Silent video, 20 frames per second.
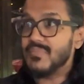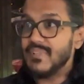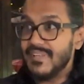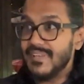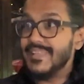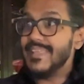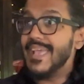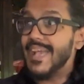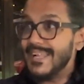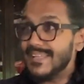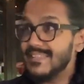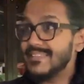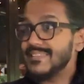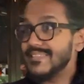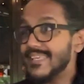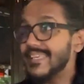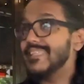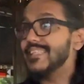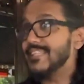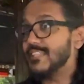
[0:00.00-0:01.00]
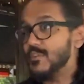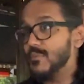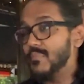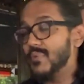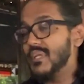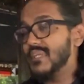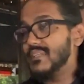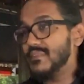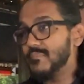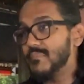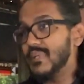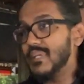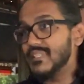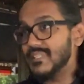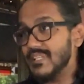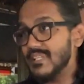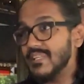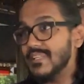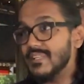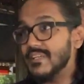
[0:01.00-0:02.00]
the reality that the
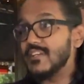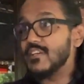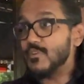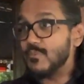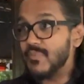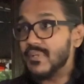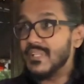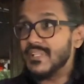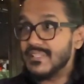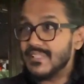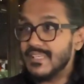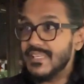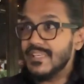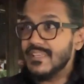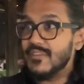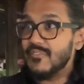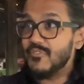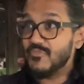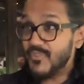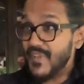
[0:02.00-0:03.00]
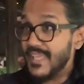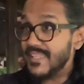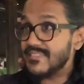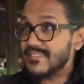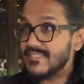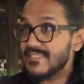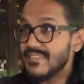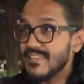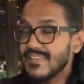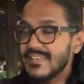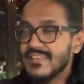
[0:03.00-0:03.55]
Malaysian Indian community face.